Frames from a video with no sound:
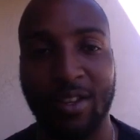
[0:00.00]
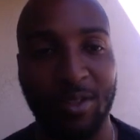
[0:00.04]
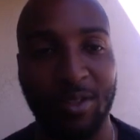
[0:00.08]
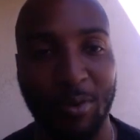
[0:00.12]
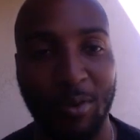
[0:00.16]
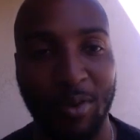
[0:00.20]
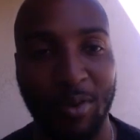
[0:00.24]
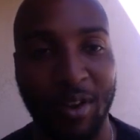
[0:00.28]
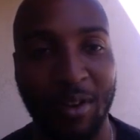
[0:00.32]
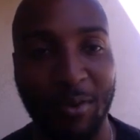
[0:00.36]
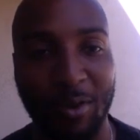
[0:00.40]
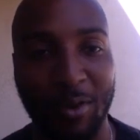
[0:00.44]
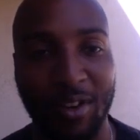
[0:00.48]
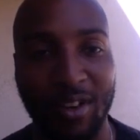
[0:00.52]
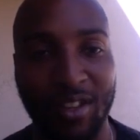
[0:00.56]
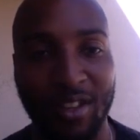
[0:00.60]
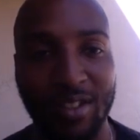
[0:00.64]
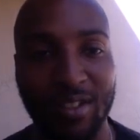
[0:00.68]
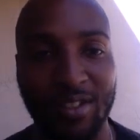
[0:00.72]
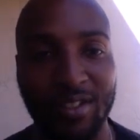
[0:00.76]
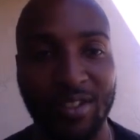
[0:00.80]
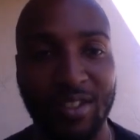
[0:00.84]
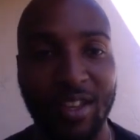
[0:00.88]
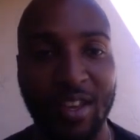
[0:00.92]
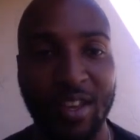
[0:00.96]
or whatever it
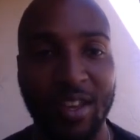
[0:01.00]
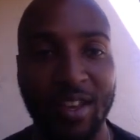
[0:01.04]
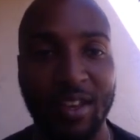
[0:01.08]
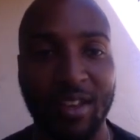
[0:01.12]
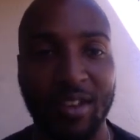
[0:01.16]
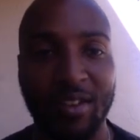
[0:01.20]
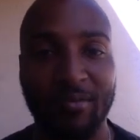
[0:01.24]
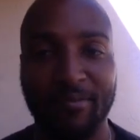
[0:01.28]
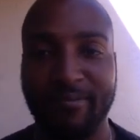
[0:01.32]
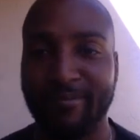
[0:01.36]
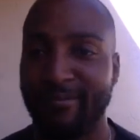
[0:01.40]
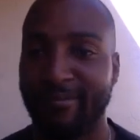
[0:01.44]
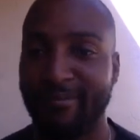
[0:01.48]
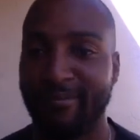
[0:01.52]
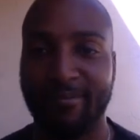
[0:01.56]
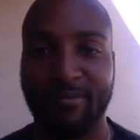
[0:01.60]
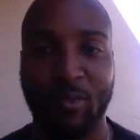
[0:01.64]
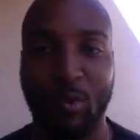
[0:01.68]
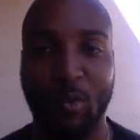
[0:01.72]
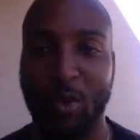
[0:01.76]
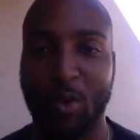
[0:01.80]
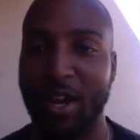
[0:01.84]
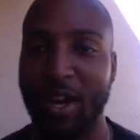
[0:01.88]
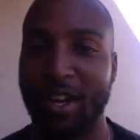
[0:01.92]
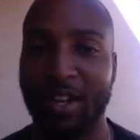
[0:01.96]
is.
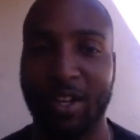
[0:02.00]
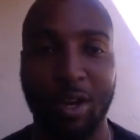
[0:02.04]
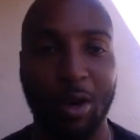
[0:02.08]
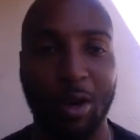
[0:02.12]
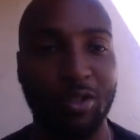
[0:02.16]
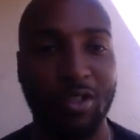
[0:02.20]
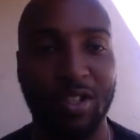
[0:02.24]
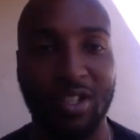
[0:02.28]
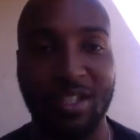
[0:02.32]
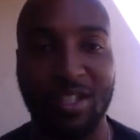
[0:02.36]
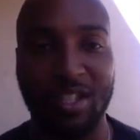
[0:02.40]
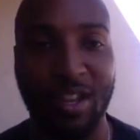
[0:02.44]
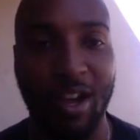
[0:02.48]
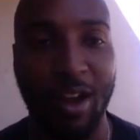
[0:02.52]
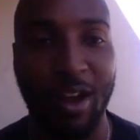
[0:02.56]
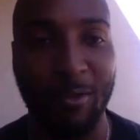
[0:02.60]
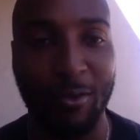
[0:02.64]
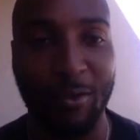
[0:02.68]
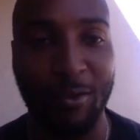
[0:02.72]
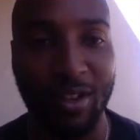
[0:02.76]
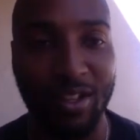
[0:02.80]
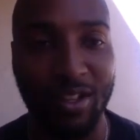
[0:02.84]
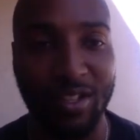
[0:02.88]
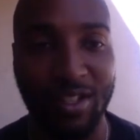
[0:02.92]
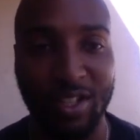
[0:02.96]
What kind of coaching is he
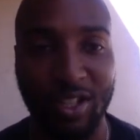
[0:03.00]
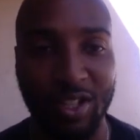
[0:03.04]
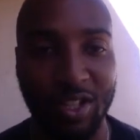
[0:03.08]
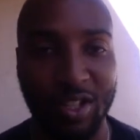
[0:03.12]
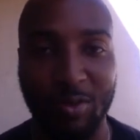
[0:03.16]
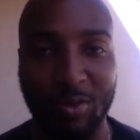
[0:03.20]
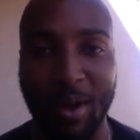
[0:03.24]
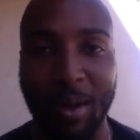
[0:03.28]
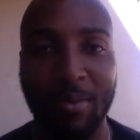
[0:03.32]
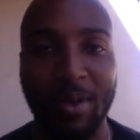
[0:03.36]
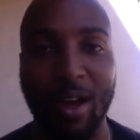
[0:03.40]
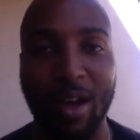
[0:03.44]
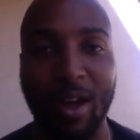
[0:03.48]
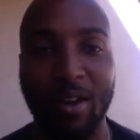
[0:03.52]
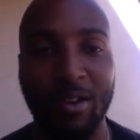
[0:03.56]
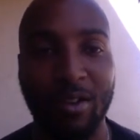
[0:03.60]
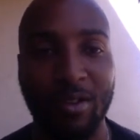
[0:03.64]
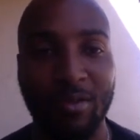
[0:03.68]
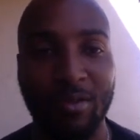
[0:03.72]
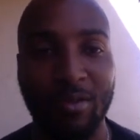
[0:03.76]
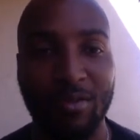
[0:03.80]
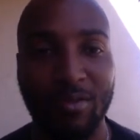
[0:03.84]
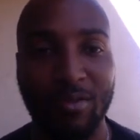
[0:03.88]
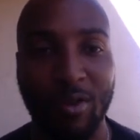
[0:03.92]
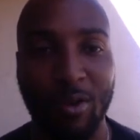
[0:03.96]
offering? Is he just a rep
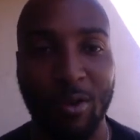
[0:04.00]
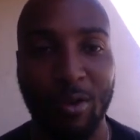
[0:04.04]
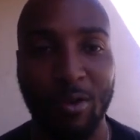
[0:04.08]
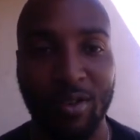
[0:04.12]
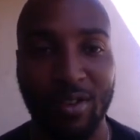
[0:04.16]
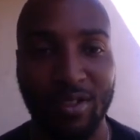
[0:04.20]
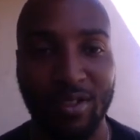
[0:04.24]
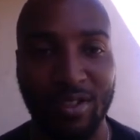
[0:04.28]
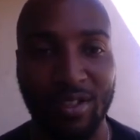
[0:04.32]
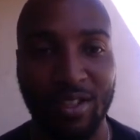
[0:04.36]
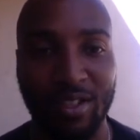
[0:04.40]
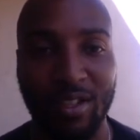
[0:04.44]
counter, or is he